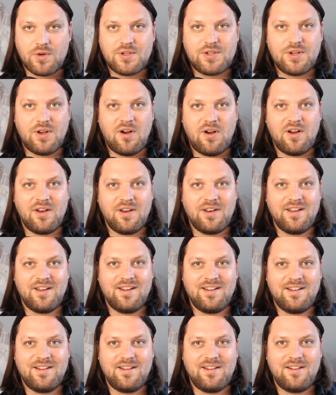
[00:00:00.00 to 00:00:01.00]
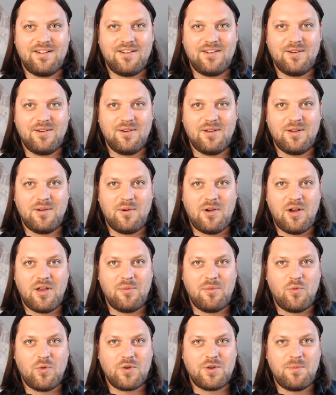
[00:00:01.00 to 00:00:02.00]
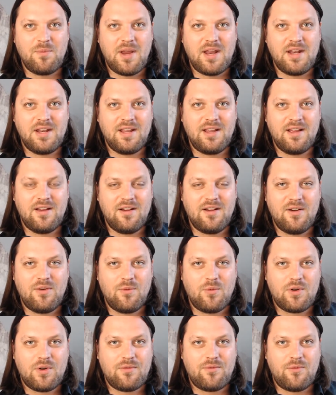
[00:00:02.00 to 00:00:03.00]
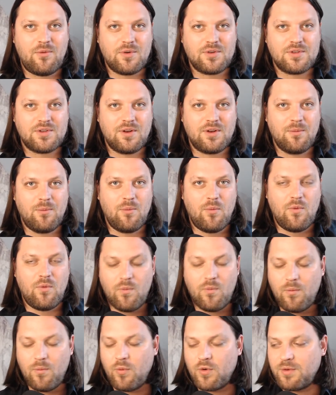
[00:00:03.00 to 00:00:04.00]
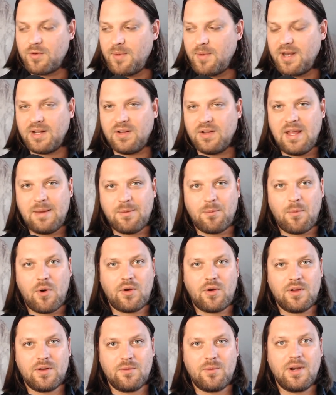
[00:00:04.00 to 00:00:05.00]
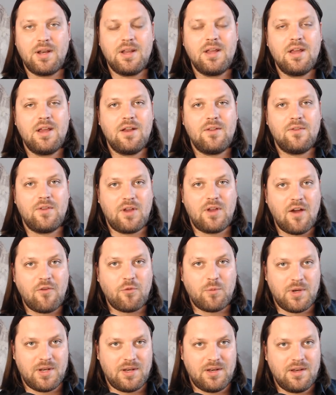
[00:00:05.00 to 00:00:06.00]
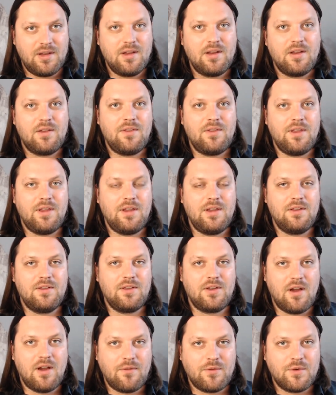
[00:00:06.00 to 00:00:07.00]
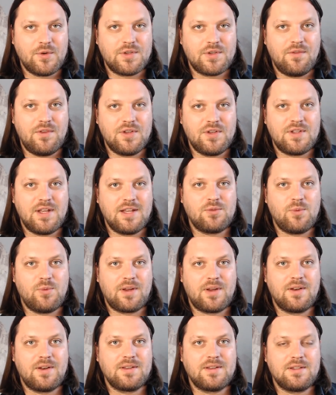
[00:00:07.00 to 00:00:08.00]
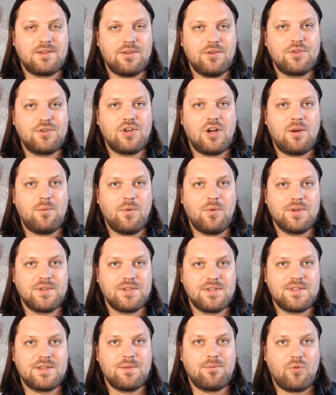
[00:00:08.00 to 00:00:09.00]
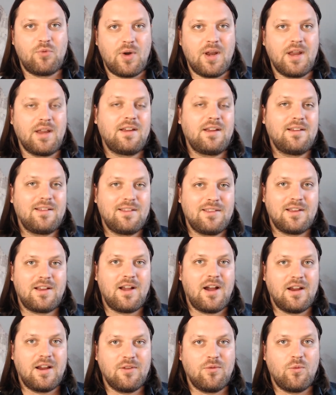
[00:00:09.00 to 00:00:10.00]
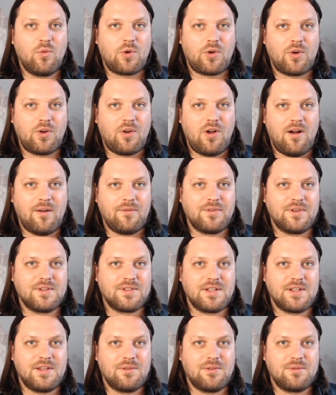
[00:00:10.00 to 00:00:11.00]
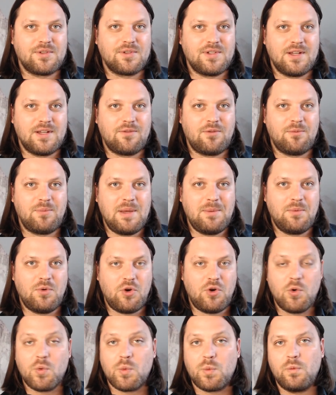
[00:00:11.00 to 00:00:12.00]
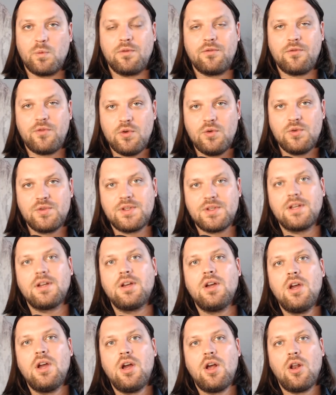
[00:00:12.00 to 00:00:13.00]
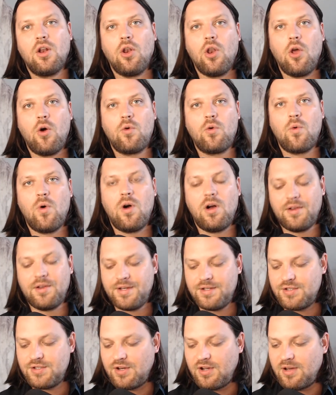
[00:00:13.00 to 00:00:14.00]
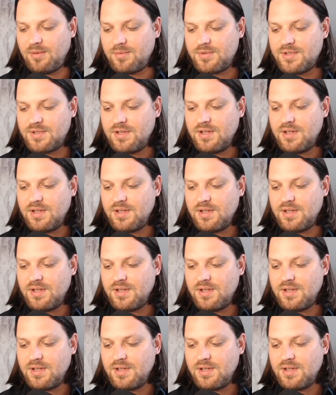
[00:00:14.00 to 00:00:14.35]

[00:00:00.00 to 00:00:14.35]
on a more demanding workforce, on a more demanding labor market, right? The government. The governors of these states recognized that their job is to break the kind of worker confidence that you were seeing from people who were refusing low quality jobs.